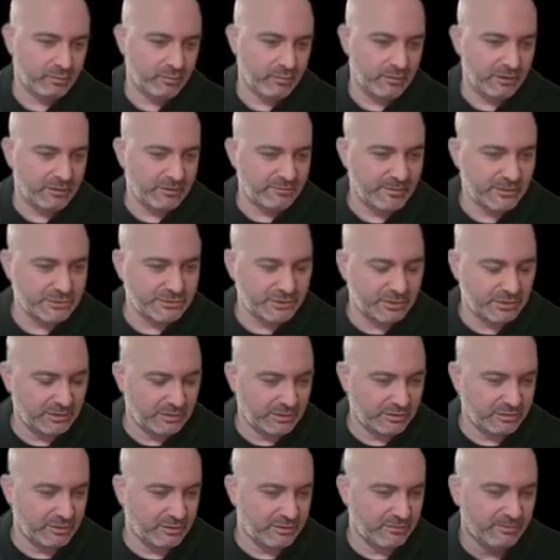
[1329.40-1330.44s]
especially in the
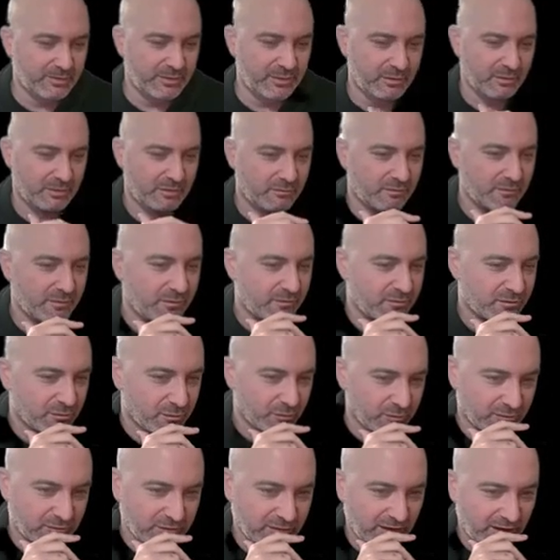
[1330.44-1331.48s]
third period when the
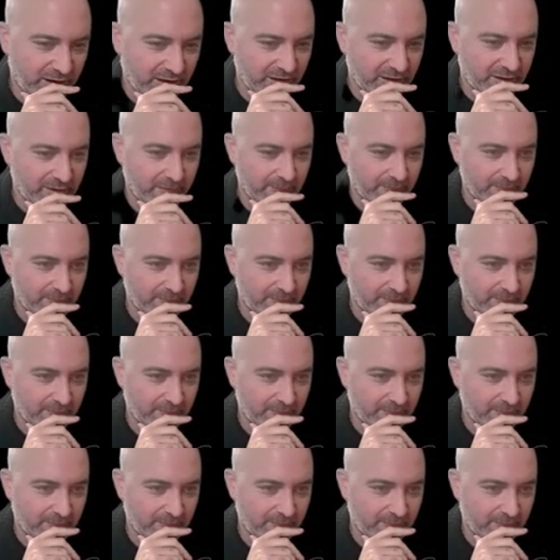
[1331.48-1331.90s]
score's tied.